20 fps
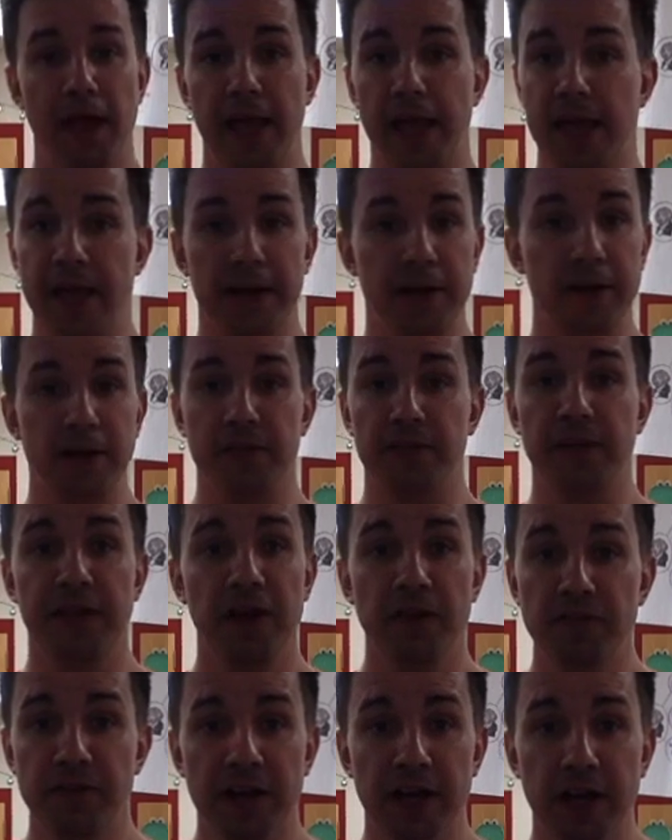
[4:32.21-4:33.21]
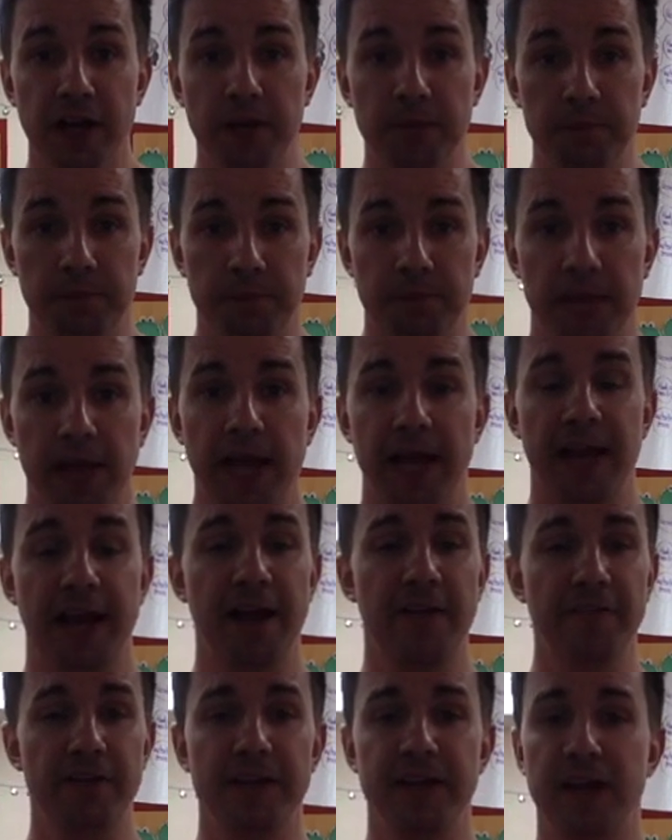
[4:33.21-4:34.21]
and they overcome. And
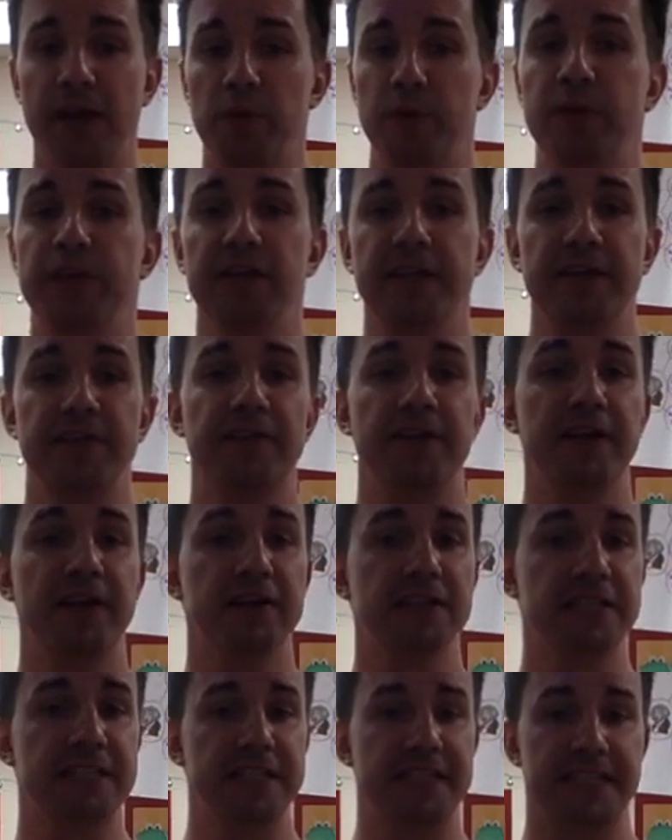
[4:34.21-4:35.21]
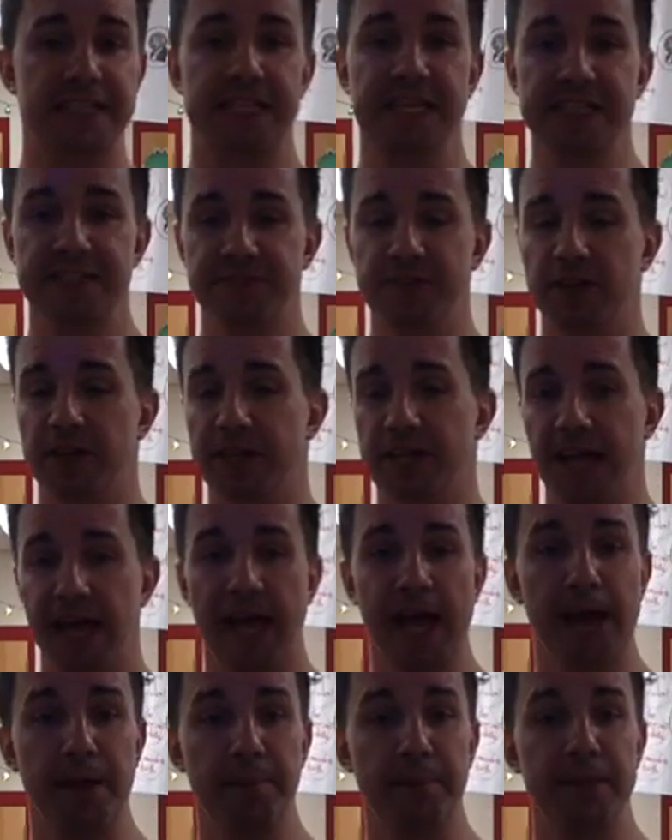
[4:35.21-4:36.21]
every day we leave here successful and
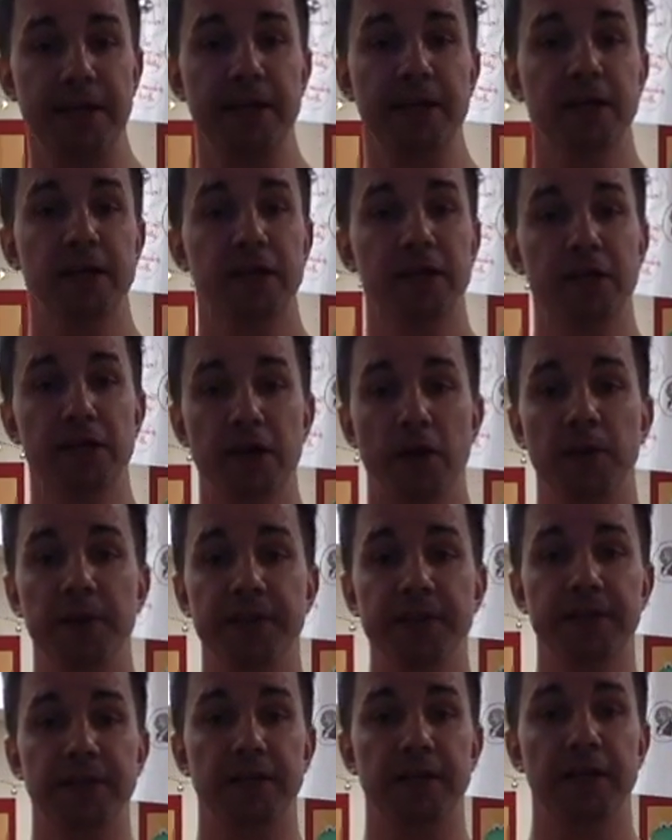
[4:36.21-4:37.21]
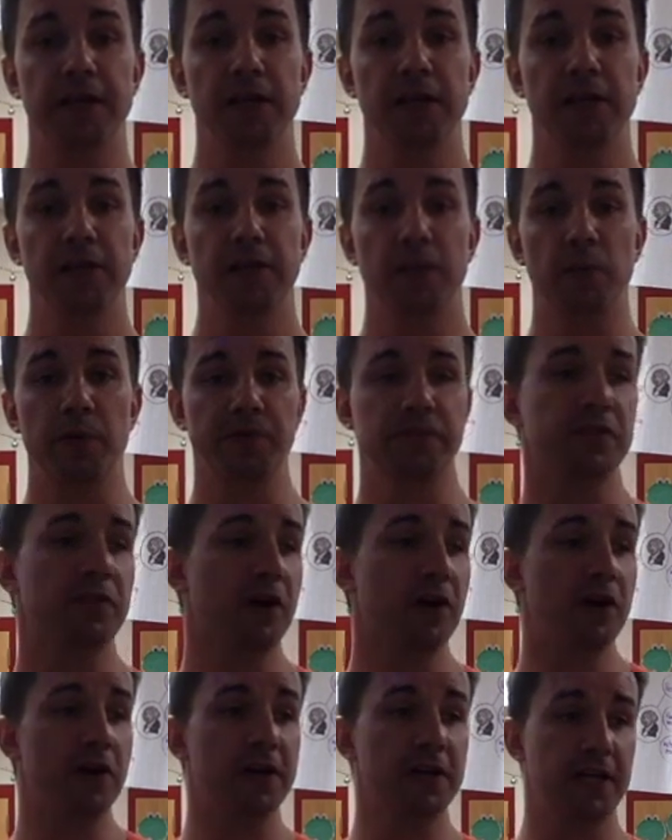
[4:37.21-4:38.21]
happy, knowing that, that we've
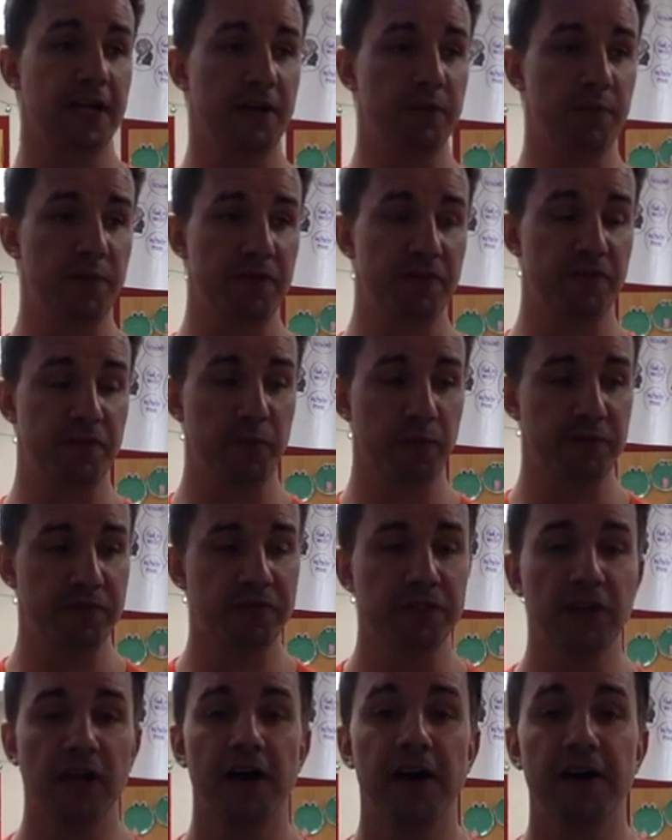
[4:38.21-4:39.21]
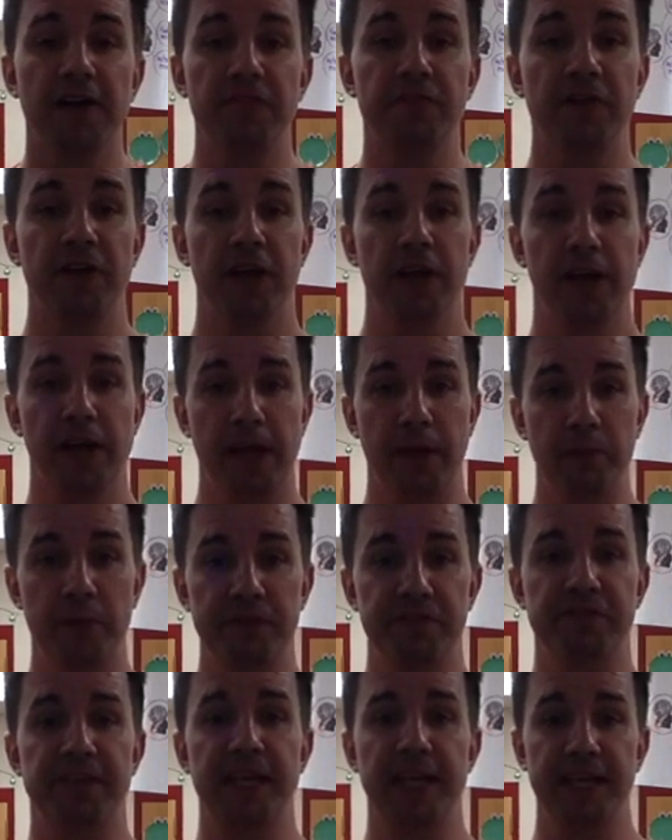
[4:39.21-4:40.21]
learned and we've, we've loved and
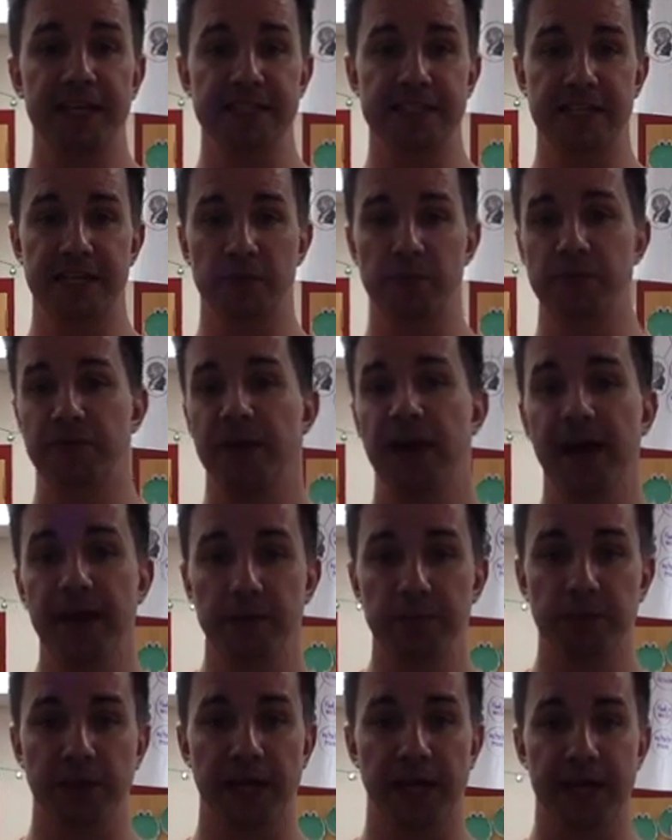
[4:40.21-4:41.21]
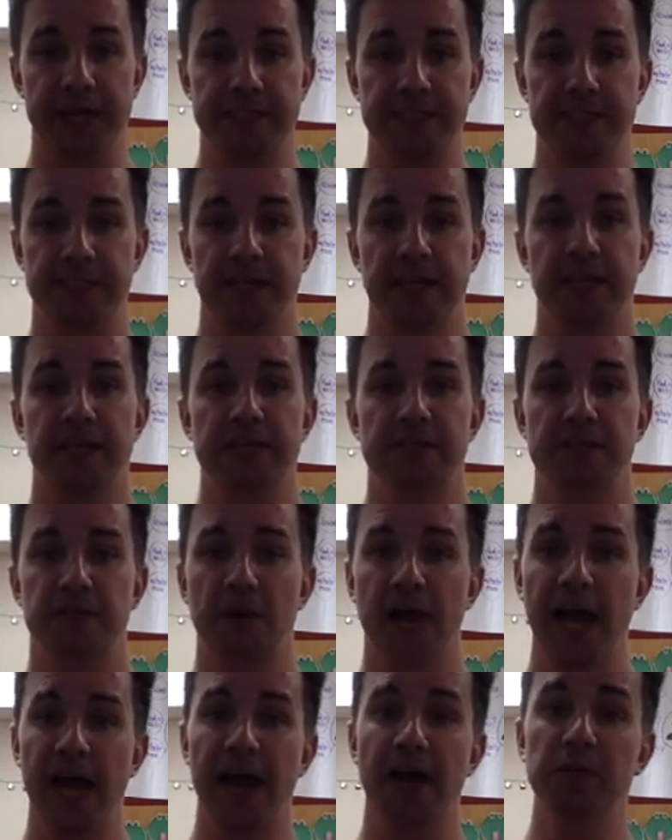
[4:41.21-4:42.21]
we've danced and we've had a blast. So,
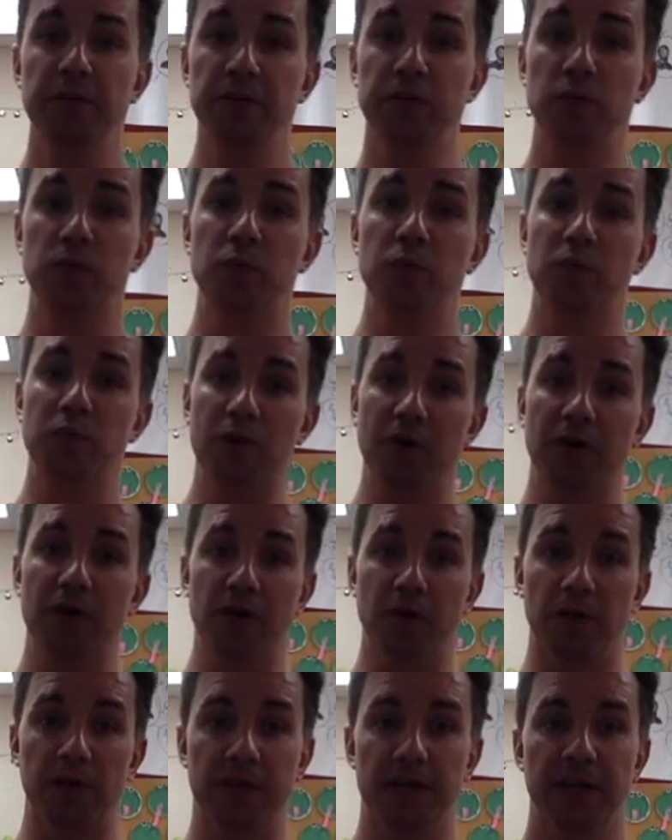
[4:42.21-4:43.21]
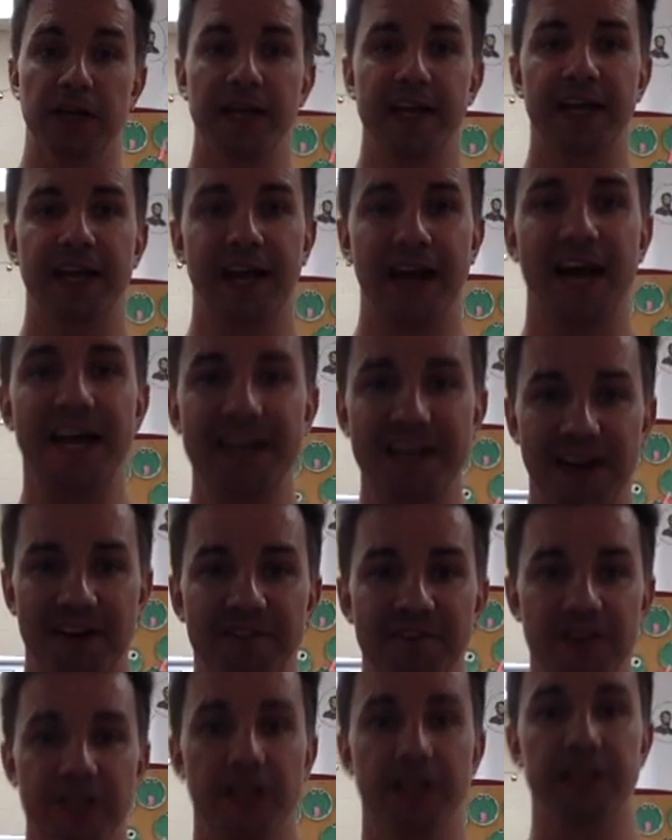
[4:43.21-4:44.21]
how in the world can I
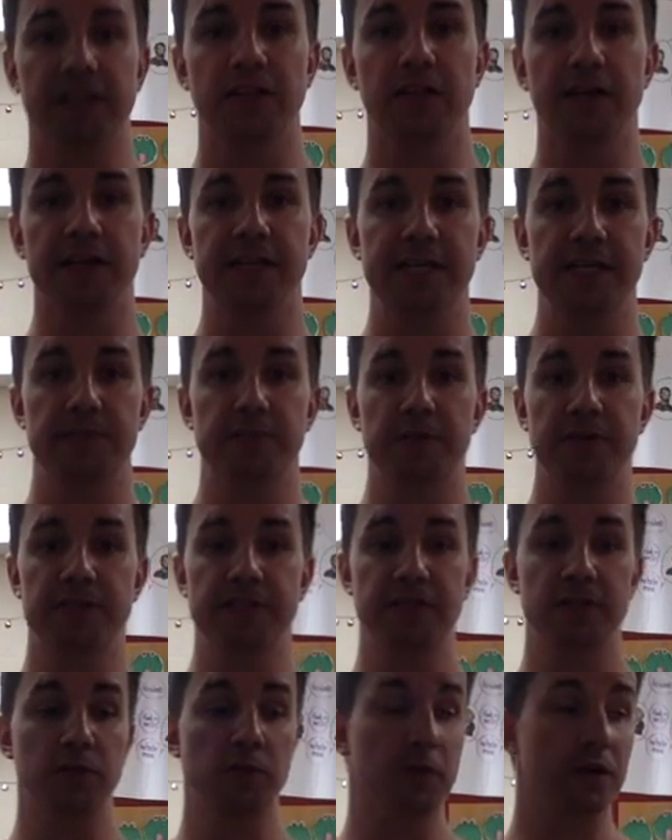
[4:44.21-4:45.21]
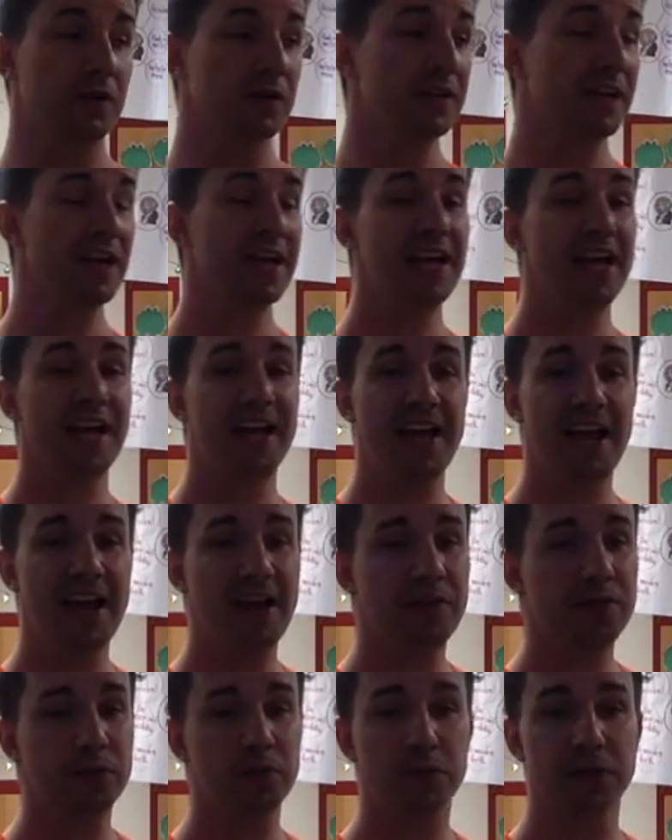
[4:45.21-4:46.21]
not feel like the luckiest person in the world? And
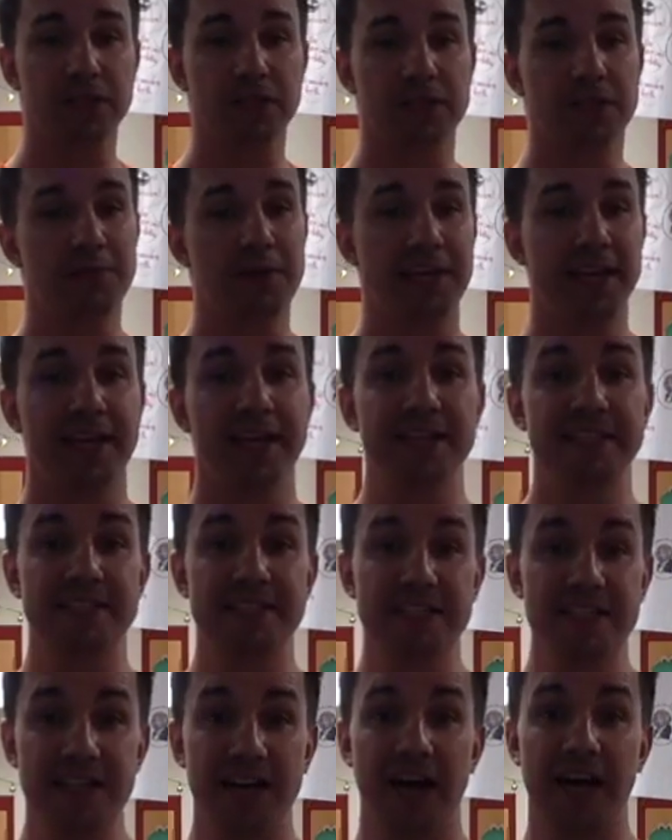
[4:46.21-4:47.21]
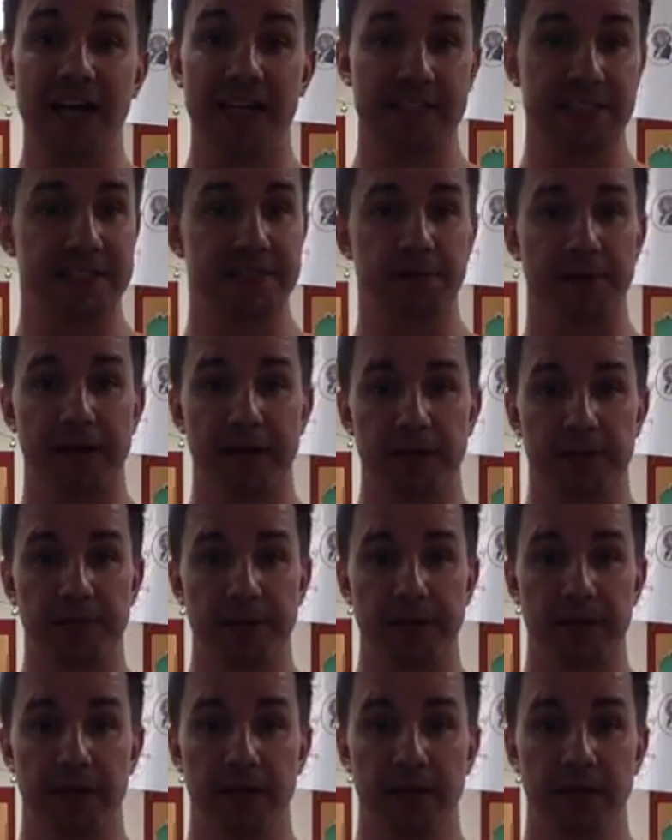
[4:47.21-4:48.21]
how in the world can my kids not inspire
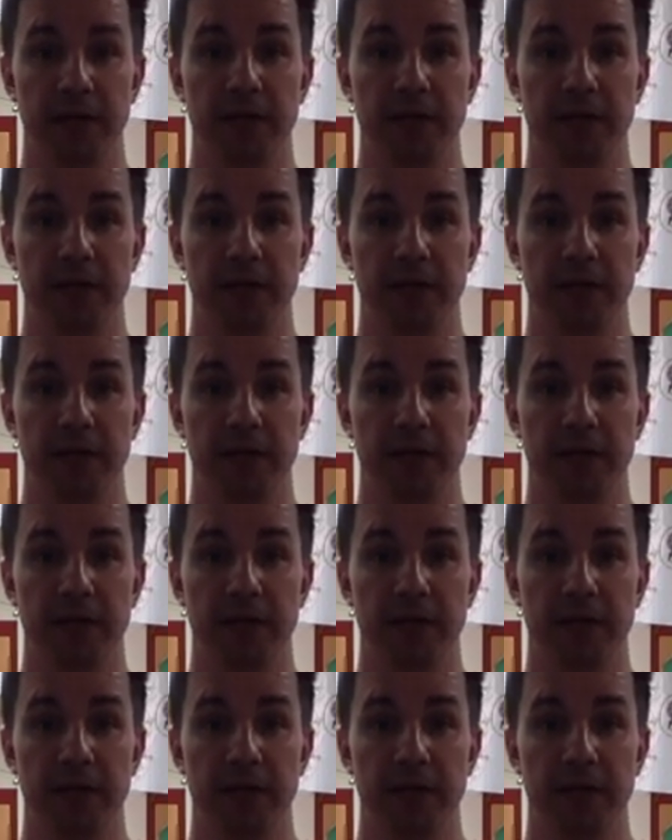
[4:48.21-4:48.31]
me?